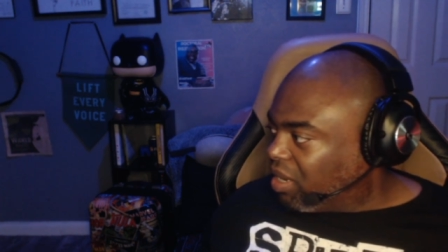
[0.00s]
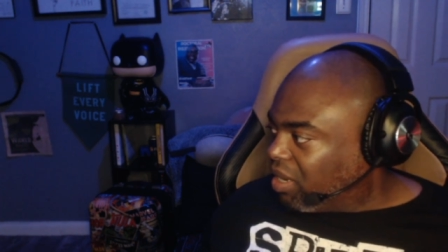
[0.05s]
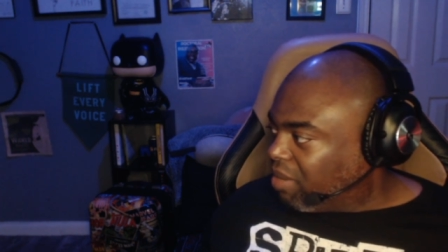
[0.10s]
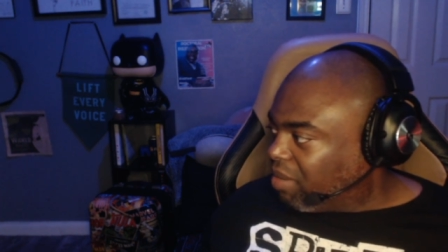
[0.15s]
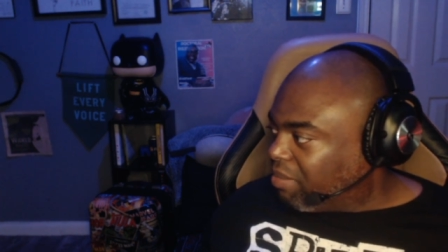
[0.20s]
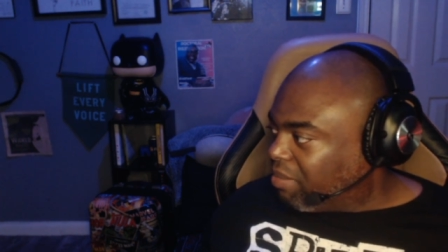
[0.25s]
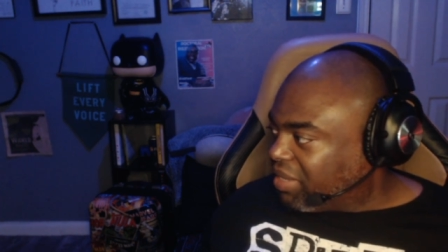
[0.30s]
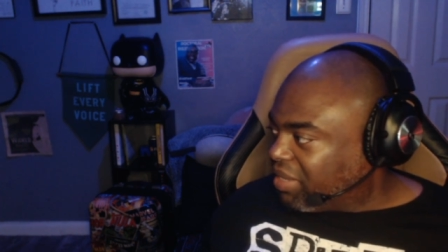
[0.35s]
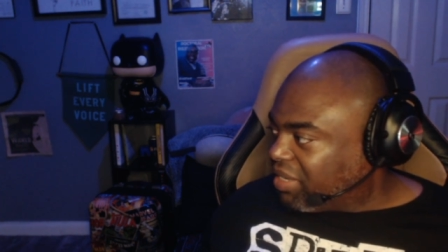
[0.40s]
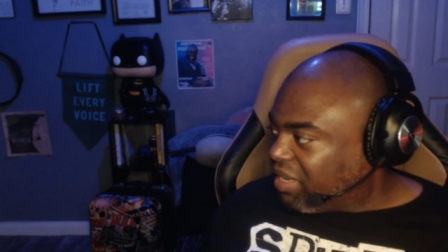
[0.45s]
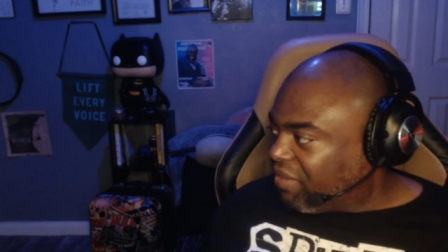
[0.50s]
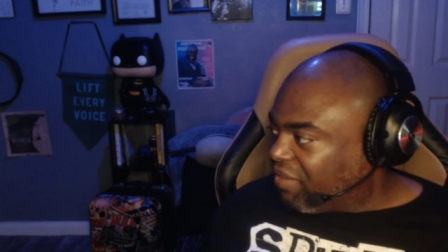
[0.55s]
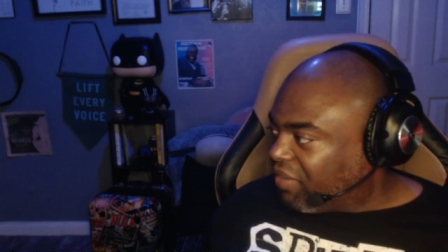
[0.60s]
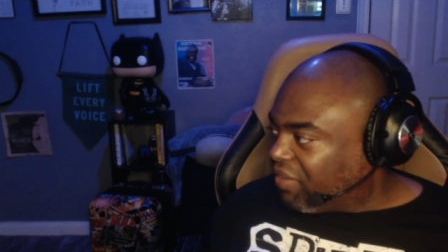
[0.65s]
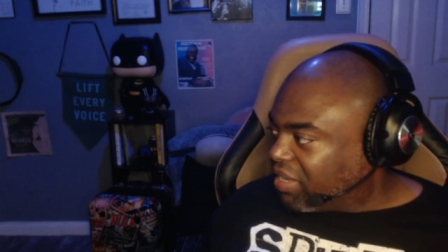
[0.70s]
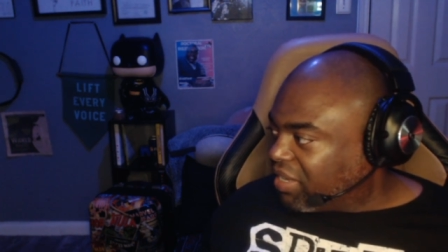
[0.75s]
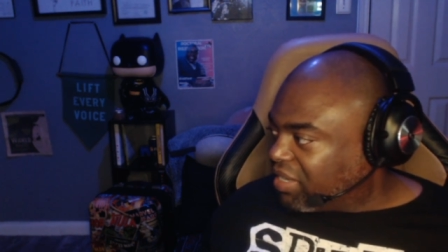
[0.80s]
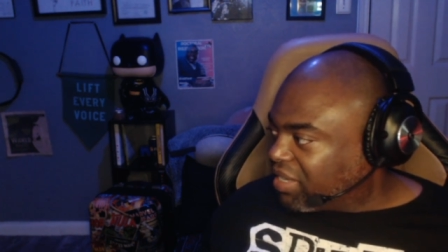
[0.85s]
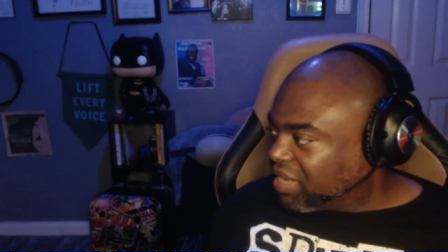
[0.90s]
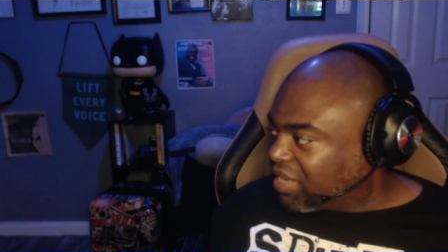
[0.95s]
my TV
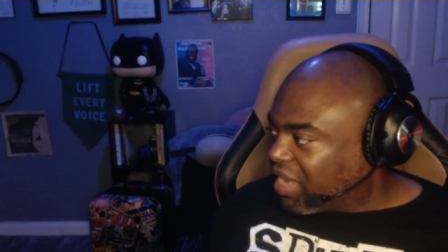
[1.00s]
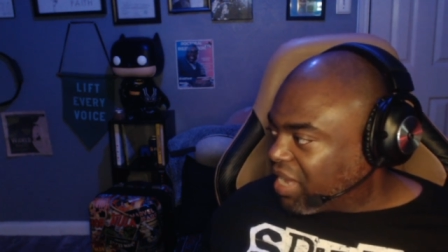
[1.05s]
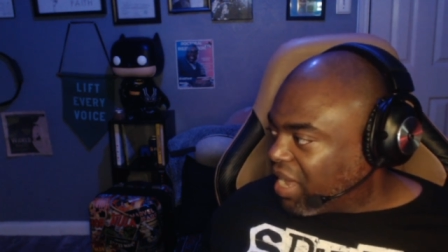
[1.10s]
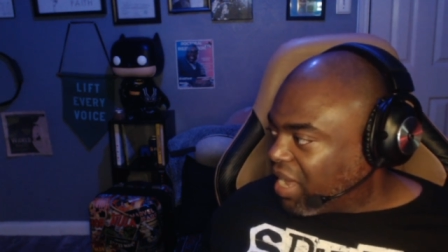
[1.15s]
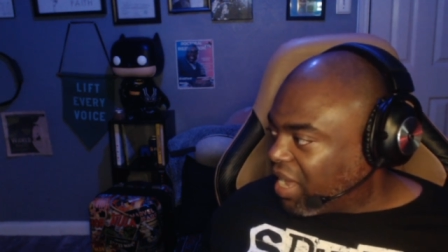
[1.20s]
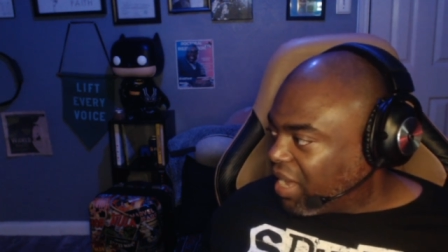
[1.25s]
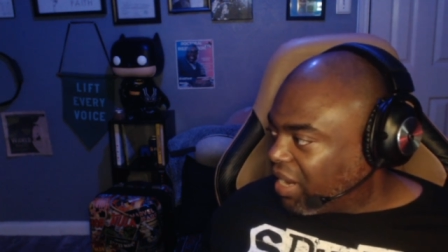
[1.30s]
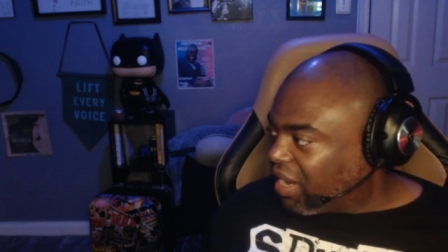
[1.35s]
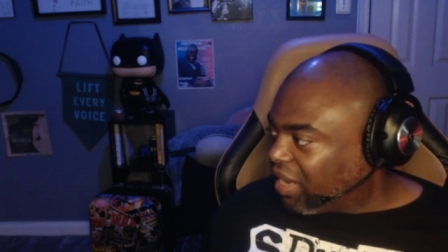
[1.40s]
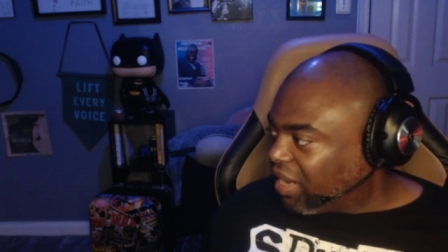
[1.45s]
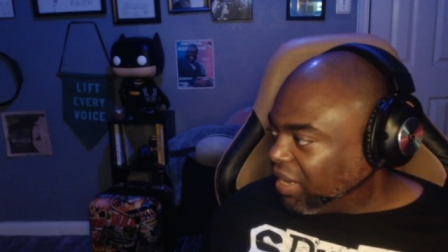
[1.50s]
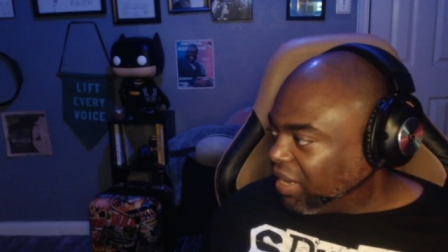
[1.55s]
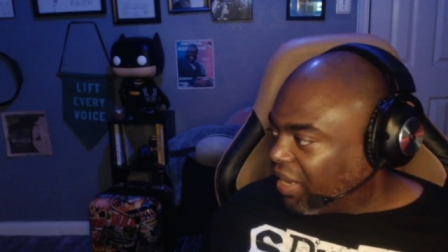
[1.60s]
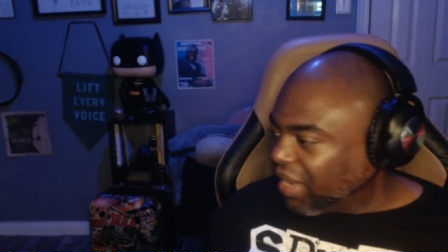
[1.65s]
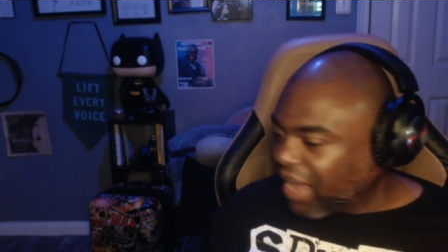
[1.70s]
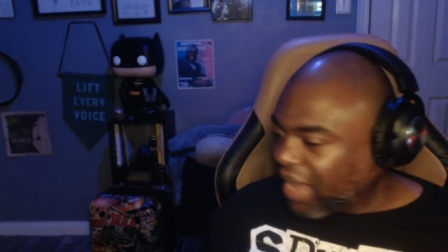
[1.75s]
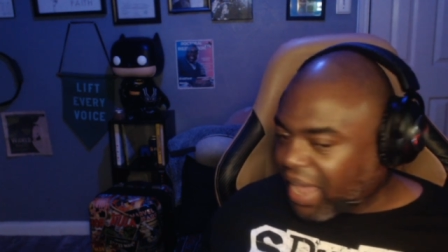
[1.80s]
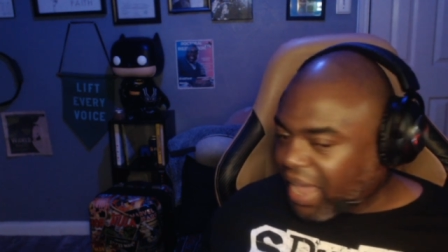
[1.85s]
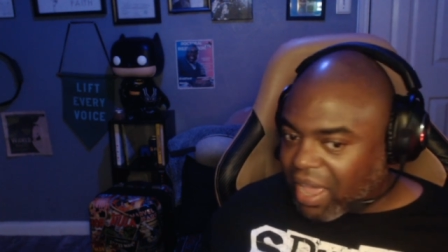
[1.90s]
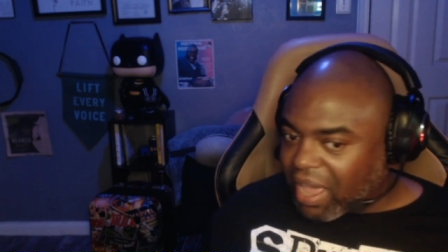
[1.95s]
because it's kind of
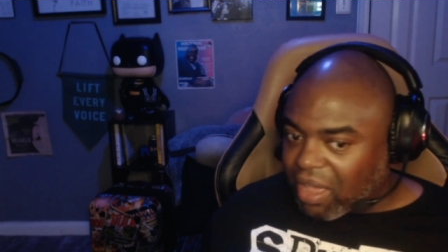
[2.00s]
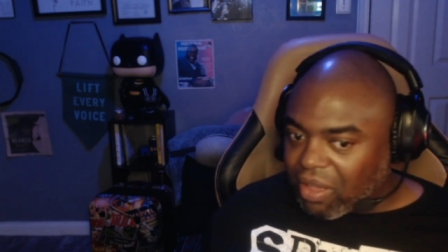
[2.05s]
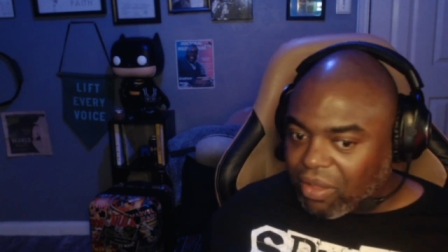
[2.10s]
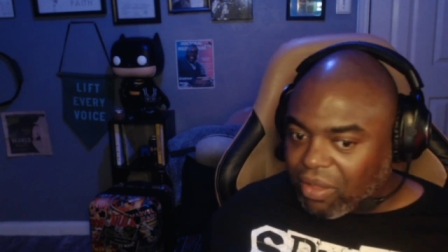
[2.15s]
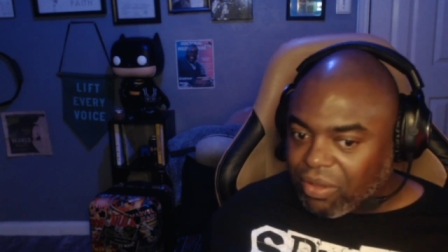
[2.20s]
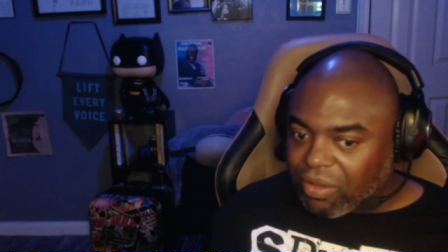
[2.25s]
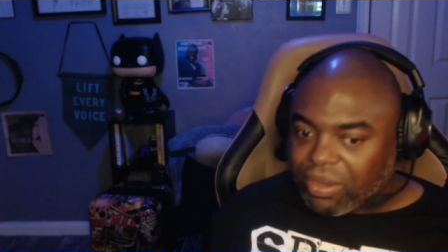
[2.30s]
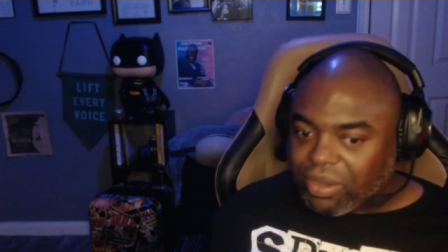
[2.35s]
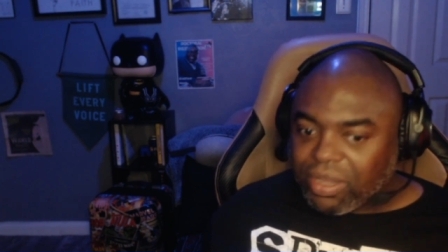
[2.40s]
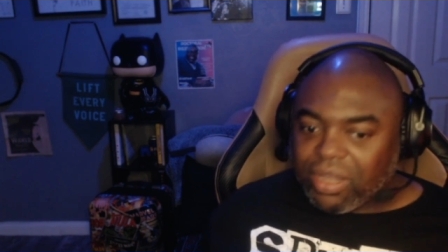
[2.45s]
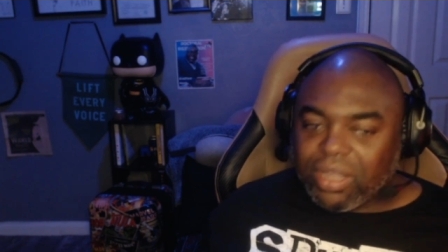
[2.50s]
loud.